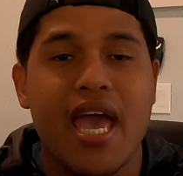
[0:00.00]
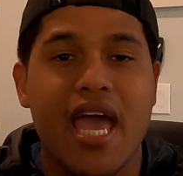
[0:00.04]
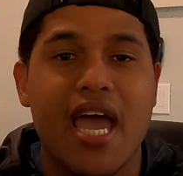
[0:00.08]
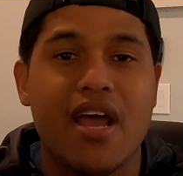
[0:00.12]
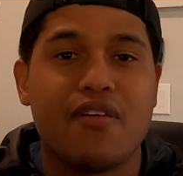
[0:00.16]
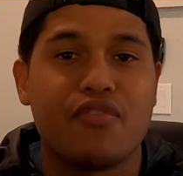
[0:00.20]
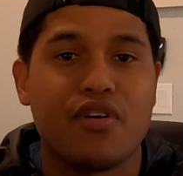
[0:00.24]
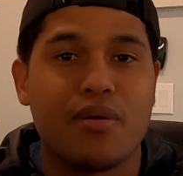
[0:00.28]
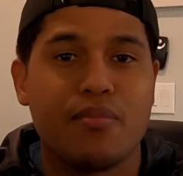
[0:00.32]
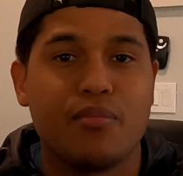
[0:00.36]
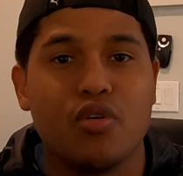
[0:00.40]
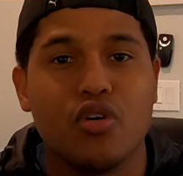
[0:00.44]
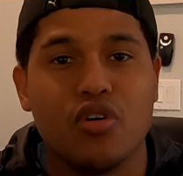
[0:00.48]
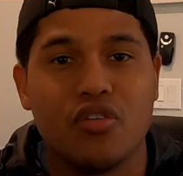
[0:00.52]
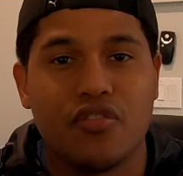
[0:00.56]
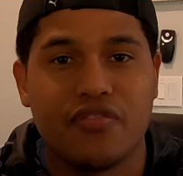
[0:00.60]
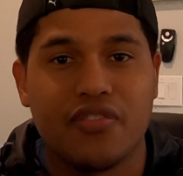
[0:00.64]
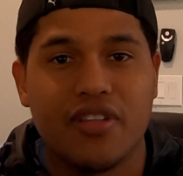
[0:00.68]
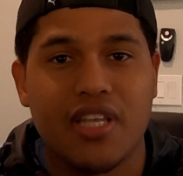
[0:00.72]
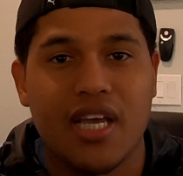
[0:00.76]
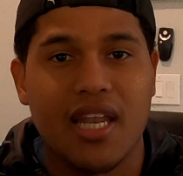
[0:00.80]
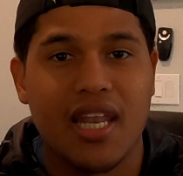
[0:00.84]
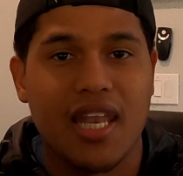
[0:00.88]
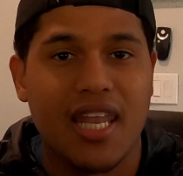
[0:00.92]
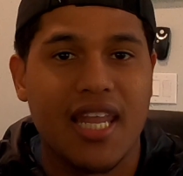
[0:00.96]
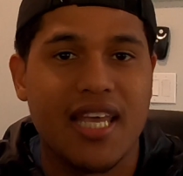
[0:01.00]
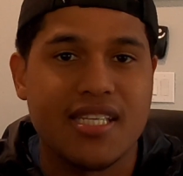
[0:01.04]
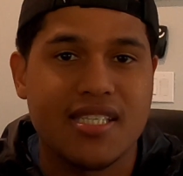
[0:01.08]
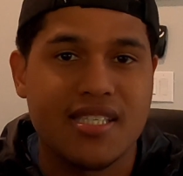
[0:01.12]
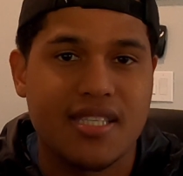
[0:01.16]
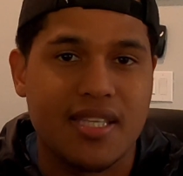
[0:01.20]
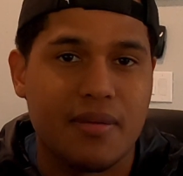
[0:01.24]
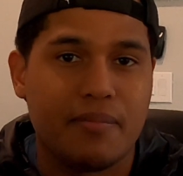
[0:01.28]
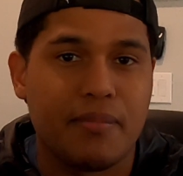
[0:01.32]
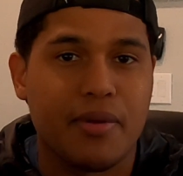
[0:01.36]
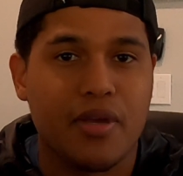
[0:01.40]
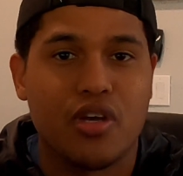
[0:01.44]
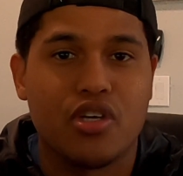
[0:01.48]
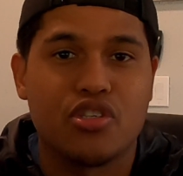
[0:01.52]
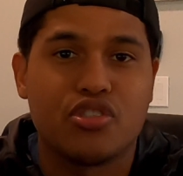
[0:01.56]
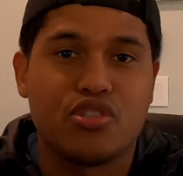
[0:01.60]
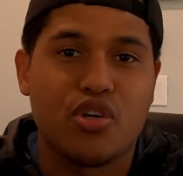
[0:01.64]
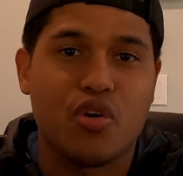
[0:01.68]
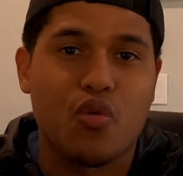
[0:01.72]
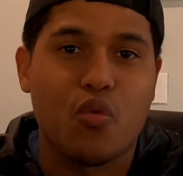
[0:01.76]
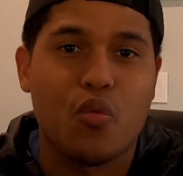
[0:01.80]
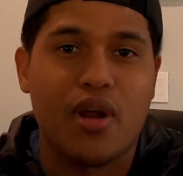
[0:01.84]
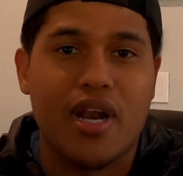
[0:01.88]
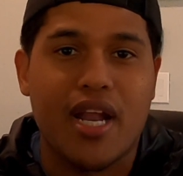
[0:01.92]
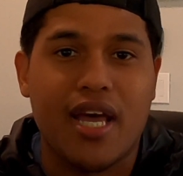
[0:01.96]
and remove the listing, because
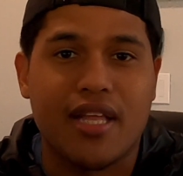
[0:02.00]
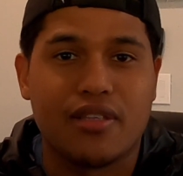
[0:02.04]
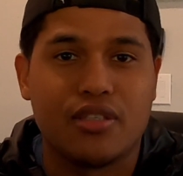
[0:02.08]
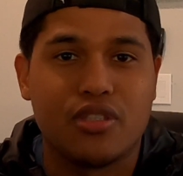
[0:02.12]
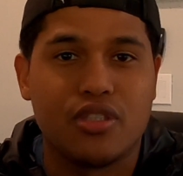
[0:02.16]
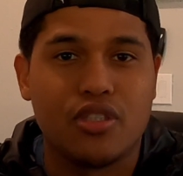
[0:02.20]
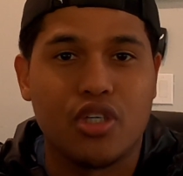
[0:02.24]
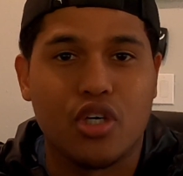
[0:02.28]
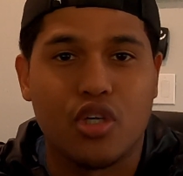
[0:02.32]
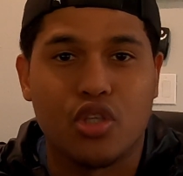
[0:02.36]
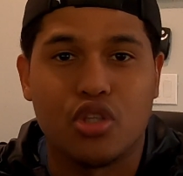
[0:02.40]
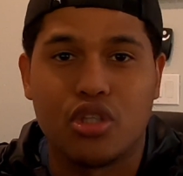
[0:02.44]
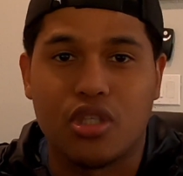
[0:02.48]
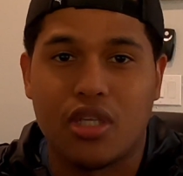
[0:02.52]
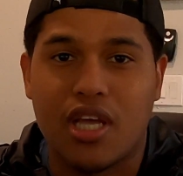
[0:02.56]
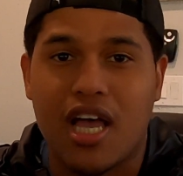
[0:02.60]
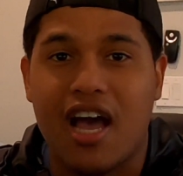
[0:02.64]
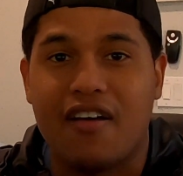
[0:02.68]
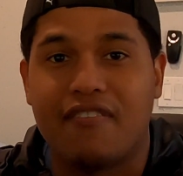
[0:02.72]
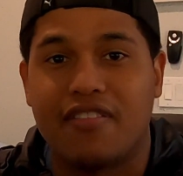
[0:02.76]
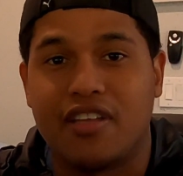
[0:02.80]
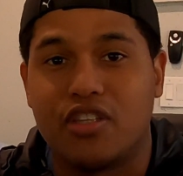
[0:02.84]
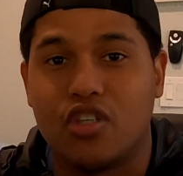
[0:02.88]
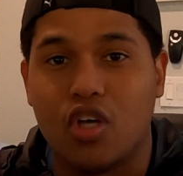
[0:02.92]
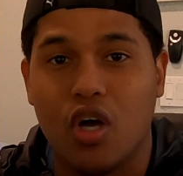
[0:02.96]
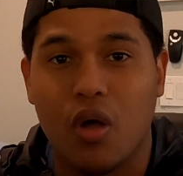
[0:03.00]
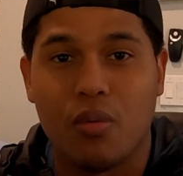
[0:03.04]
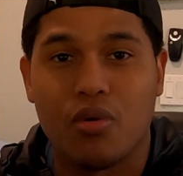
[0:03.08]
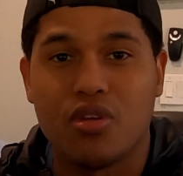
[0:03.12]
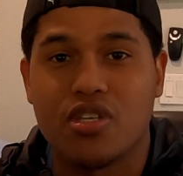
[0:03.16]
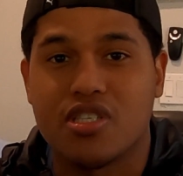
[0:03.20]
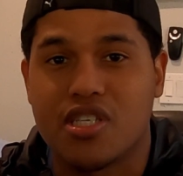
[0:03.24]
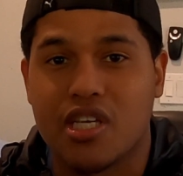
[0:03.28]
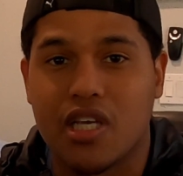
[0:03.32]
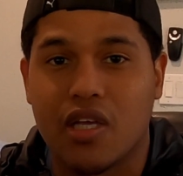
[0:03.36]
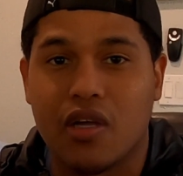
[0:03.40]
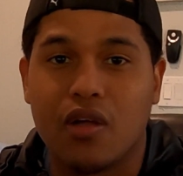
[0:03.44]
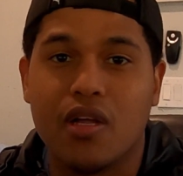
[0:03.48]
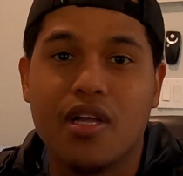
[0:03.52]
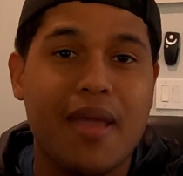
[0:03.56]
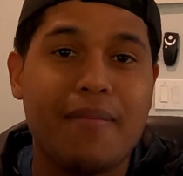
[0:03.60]
you don't want to, you know, have a double sale.